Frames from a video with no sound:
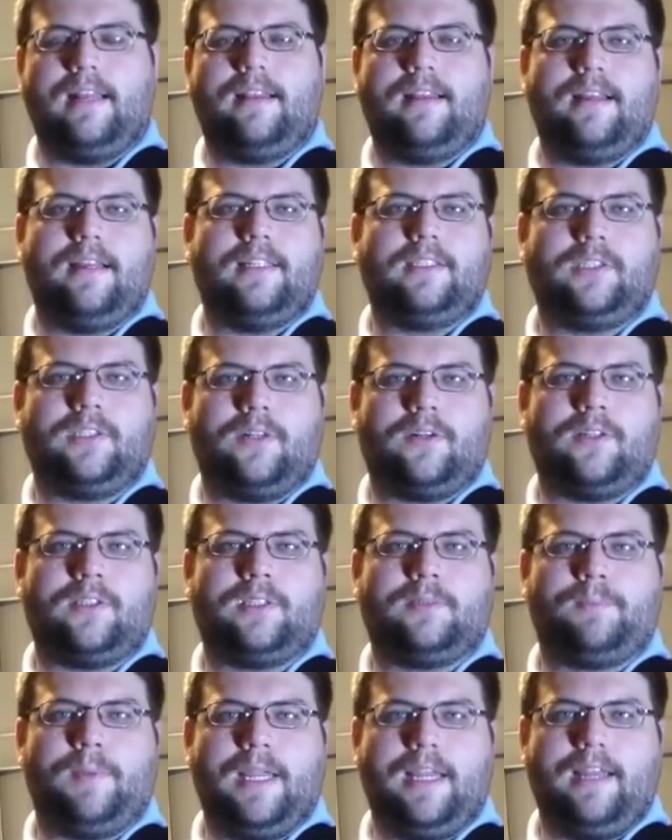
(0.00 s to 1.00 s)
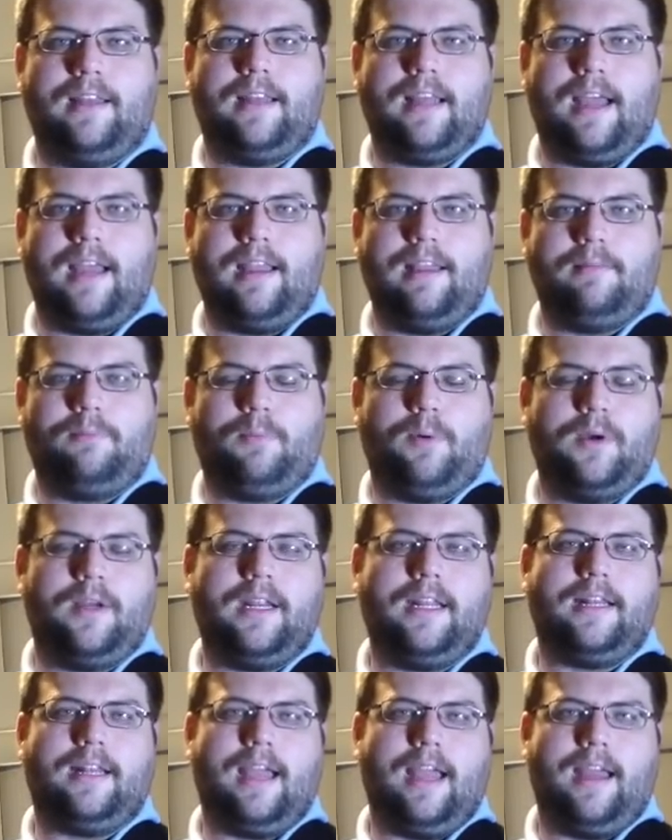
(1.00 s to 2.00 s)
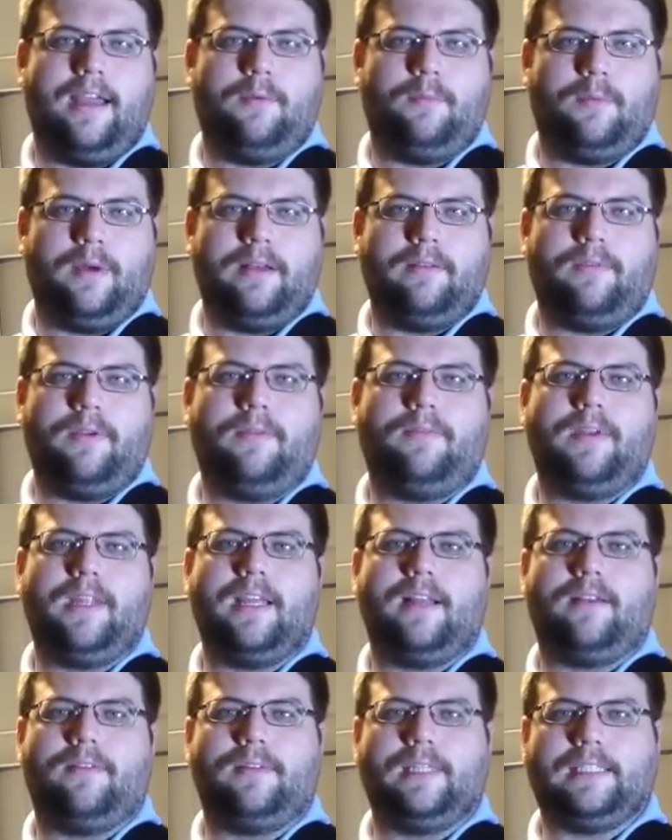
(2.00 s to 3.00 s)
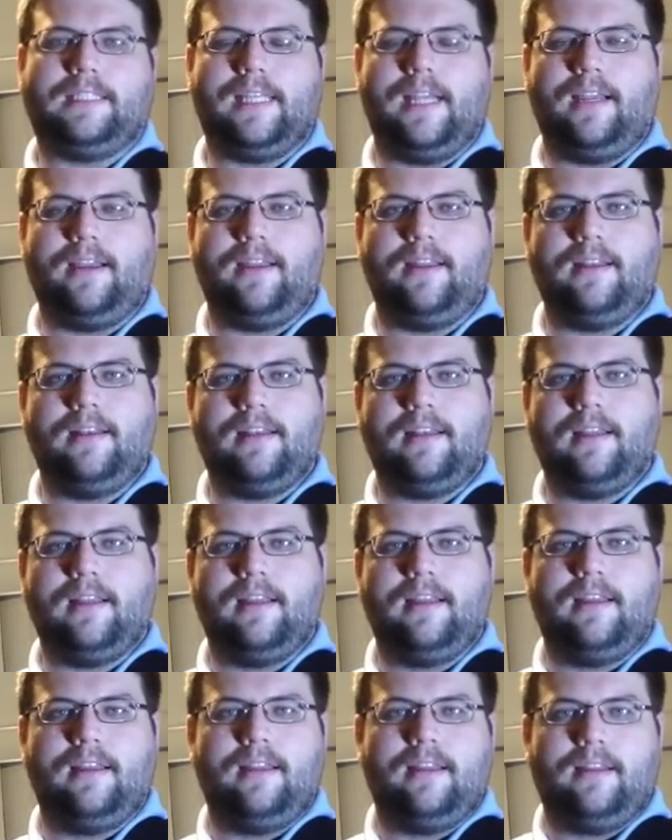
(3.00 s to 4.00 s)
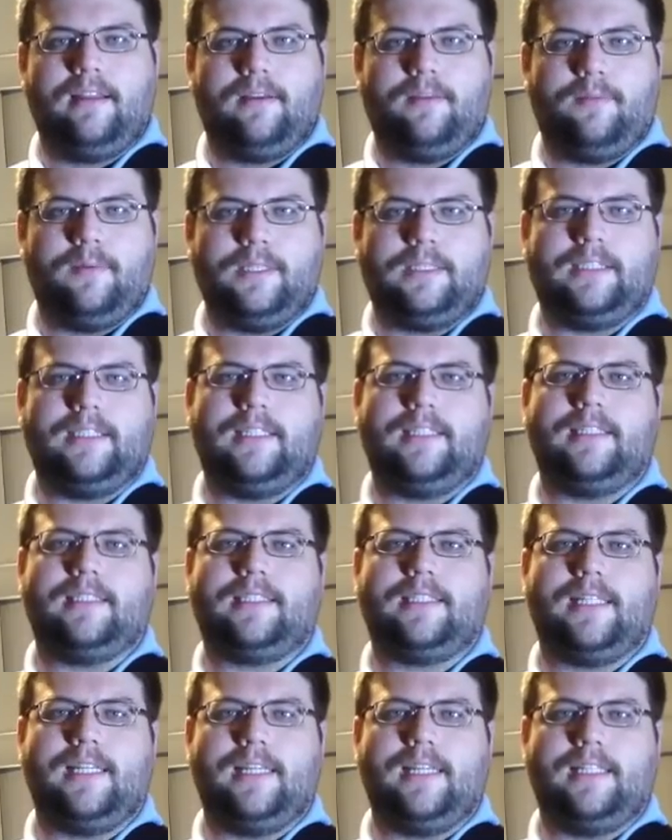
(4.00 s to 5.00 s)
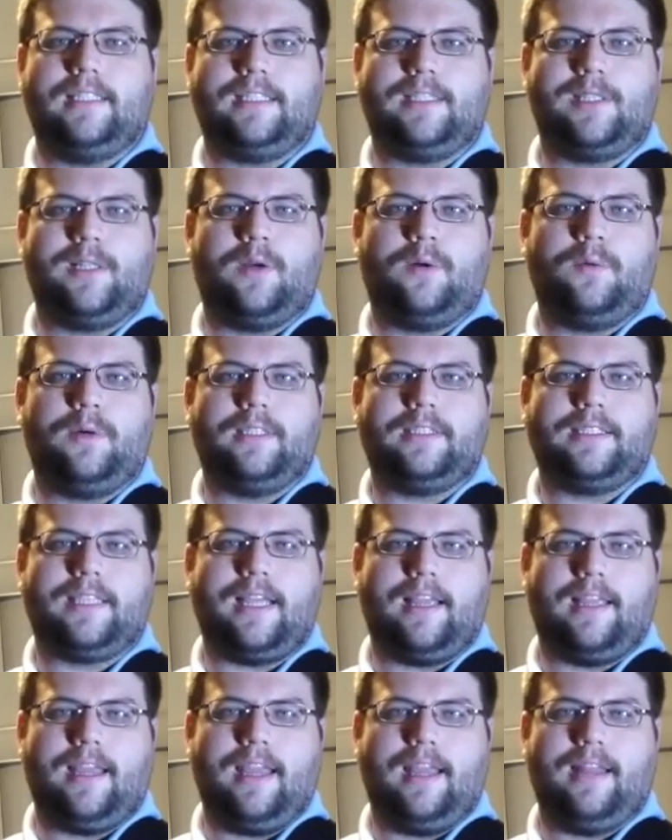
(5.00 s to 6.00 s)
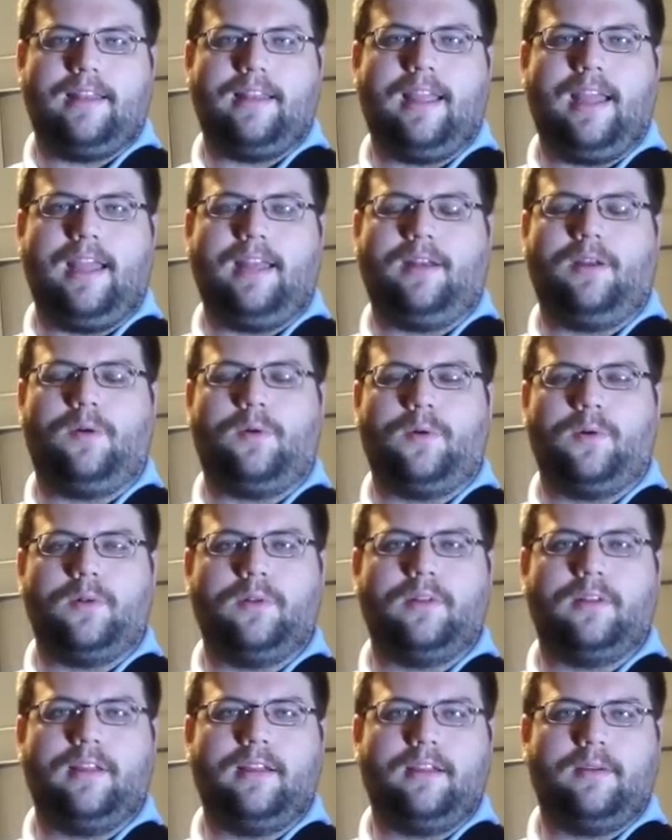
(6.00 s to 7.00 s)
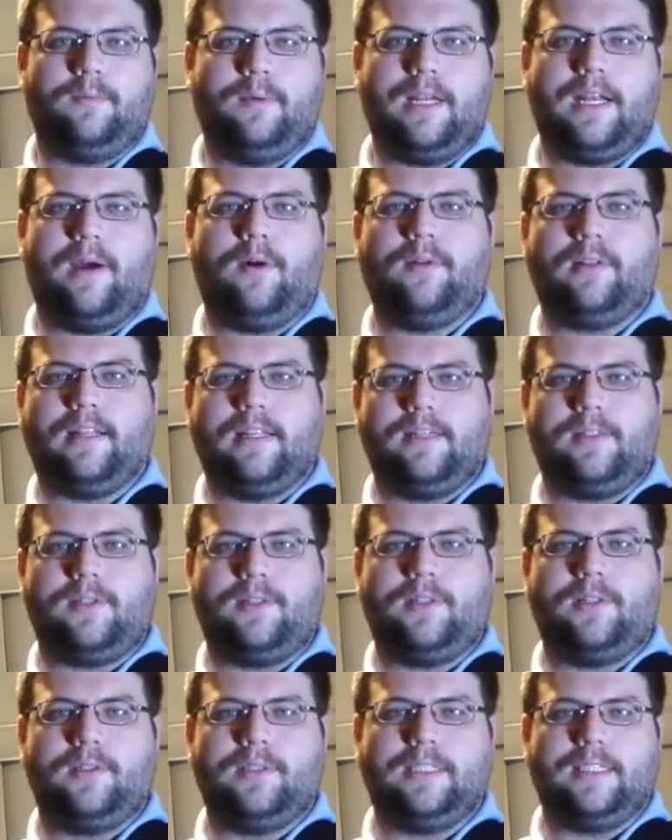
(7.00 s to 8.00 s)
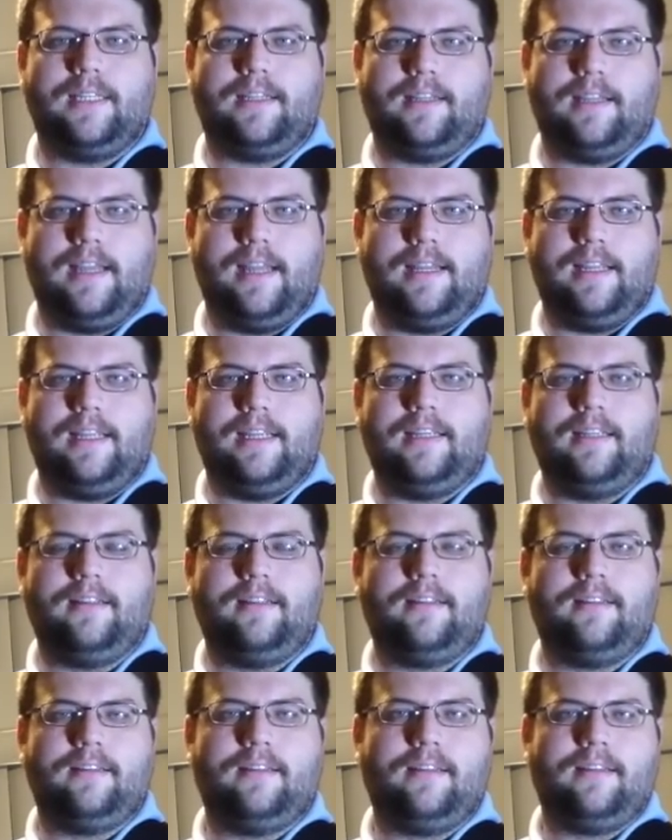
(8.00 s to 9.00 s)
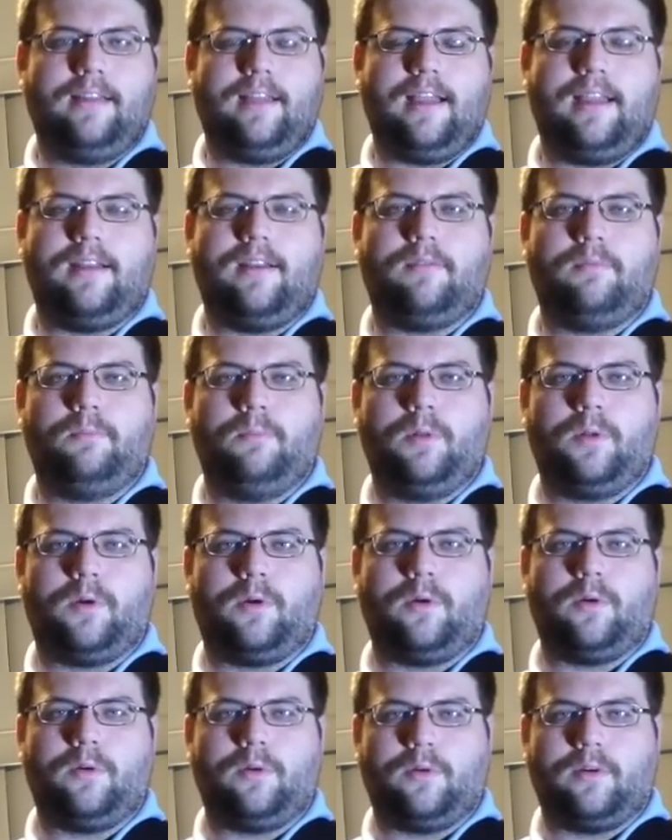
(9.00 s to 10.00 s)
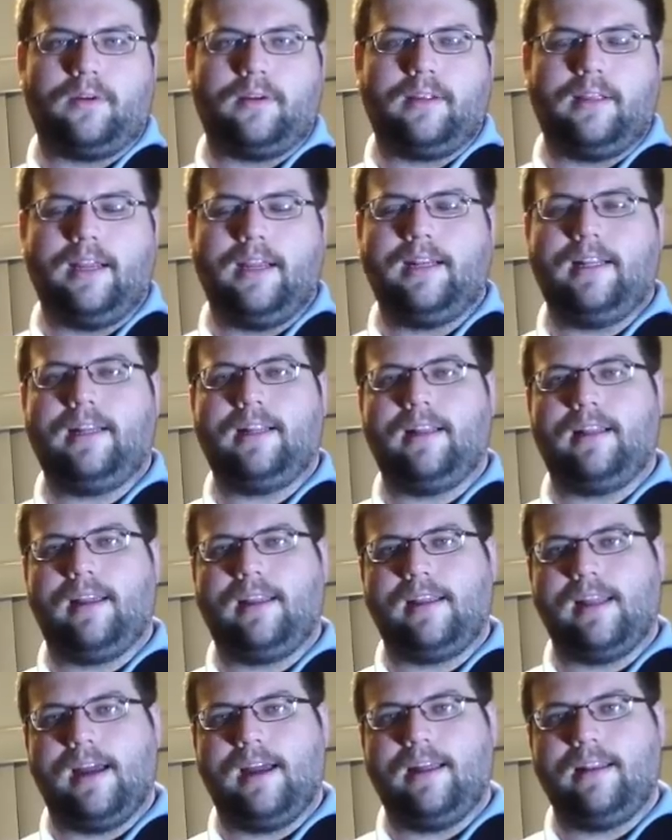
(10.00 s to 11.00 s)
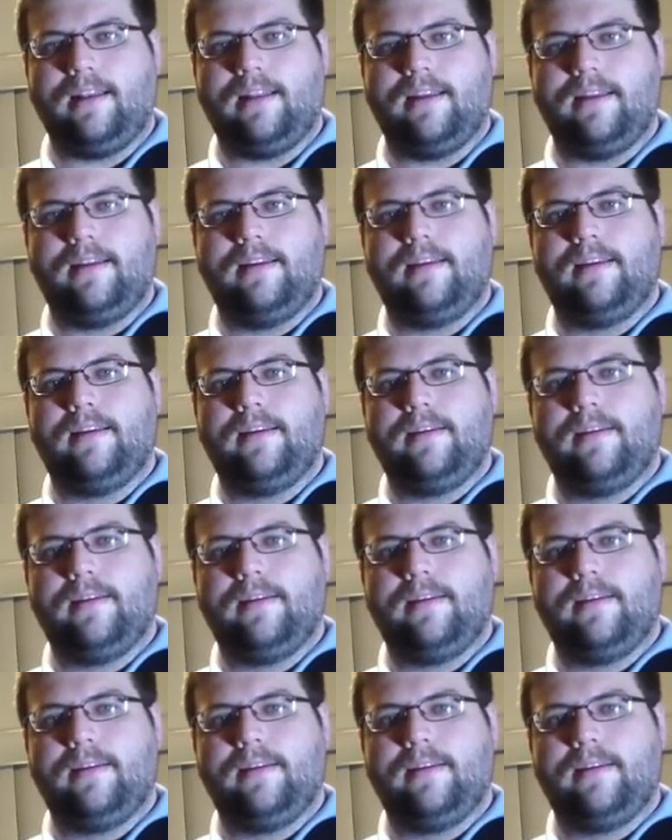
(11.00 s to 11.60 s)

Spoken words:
then the shutter speed, I put it at 1/50th of a second, which is the slowest I can handhold without introducing any kind of blur or anything like that.